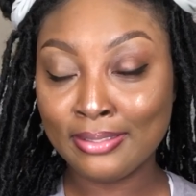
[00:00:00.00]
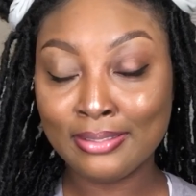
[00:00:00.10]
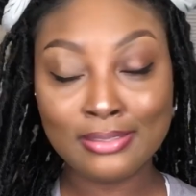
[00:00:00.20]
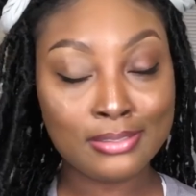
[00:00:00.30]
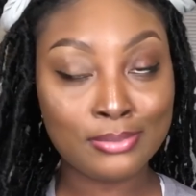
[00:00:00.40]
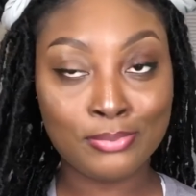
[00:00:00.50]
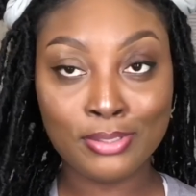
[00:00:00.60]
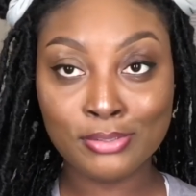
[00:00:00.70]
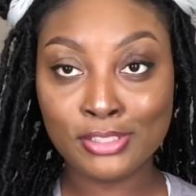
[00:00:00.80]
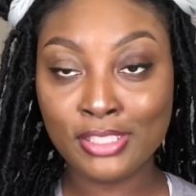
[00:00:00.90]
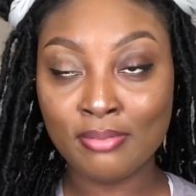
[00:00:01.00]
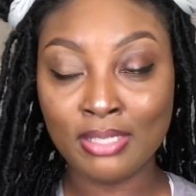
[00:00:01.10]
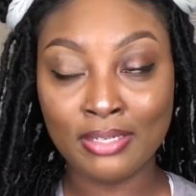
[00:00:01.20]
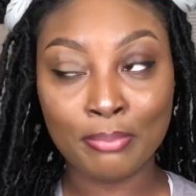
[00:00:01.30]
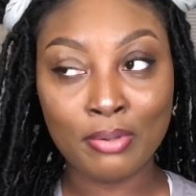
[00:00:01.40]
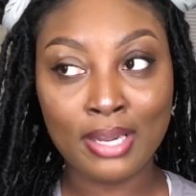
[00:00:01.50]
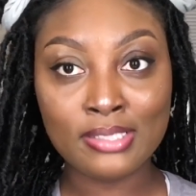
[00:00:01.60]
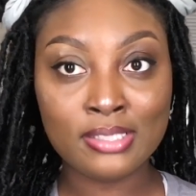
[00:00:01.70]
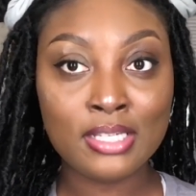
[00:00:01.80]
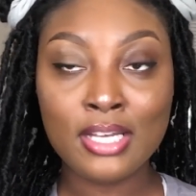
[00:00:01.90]
This is real cheap. Now, the
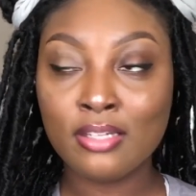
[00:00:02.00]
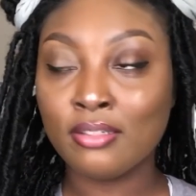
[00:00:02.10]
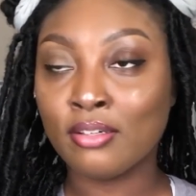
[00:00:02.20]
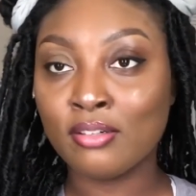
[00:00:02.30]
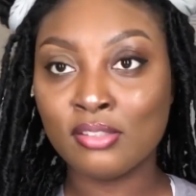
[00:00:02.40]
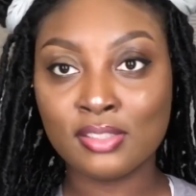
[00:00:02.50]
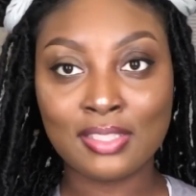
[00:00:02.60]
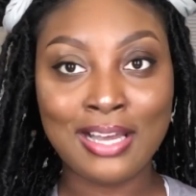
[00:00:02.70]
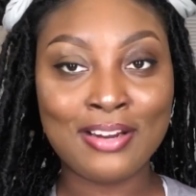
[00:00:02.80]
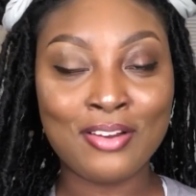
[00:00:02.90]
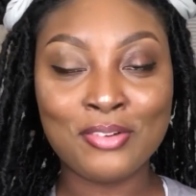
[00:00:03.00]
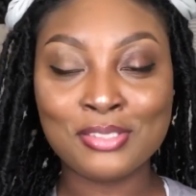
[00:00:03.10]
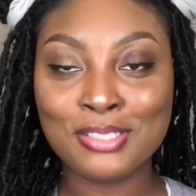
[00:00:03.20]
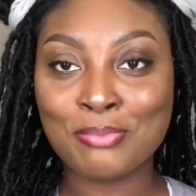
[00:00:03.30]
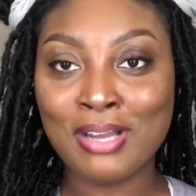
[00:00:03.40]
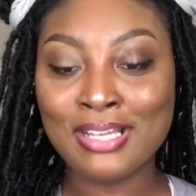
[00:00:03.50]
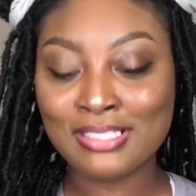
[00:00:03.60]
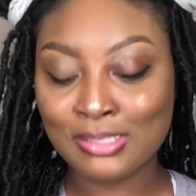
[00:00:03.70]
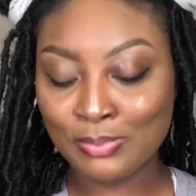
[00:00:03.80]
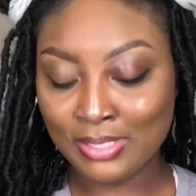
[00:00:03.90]
price, the girls and caught on, so the
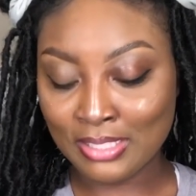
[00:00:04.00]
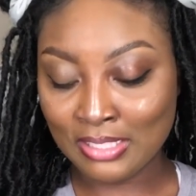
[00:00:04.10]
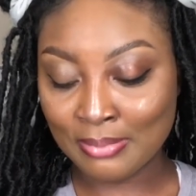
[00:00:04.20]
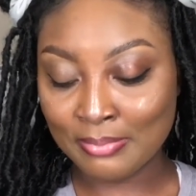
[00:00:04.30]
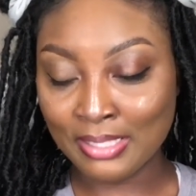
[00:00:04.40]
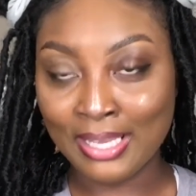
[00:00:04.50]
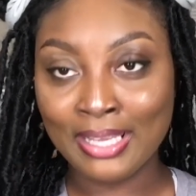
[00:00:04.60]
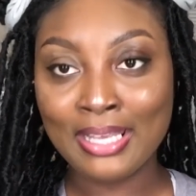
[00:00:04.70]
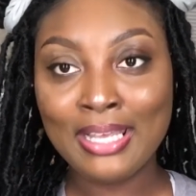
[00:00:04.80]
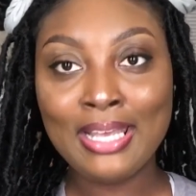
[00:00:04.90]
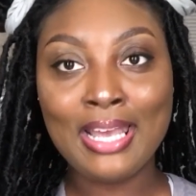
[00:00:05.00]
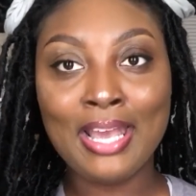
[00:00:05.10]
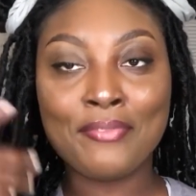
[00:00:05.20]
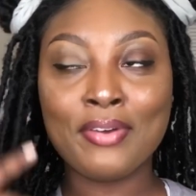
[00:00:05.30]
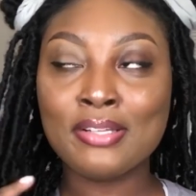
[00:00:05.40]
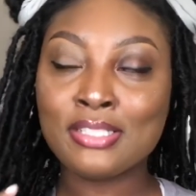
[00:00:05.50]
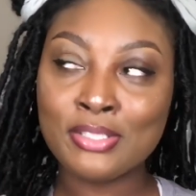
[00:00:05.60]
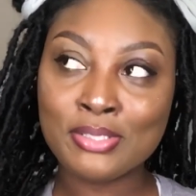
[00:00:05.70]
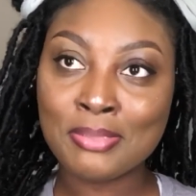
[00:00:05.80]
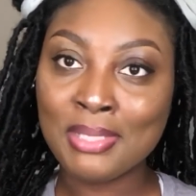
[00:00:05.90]
prices went up, like, at first, it
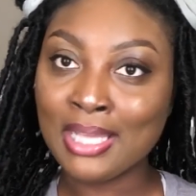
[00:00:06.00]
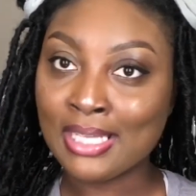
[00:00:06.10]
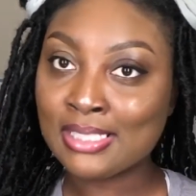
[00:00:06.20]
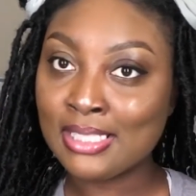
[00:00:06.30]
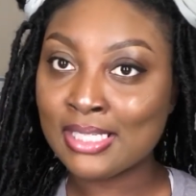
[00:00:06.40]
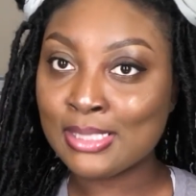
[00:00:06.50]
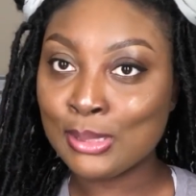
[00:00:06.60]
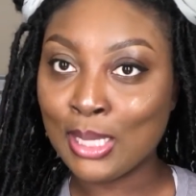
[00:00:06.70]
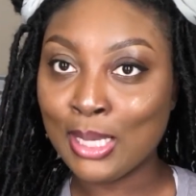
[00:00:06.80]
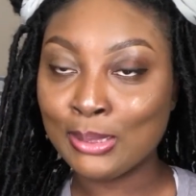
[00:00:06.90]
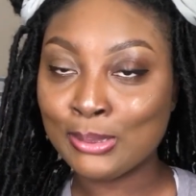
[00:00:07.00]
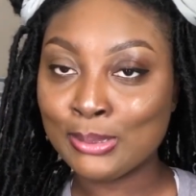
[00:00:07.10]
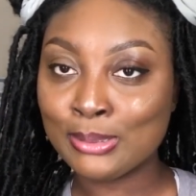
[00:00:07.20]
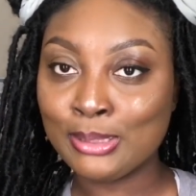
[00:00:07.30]
used to be like $6.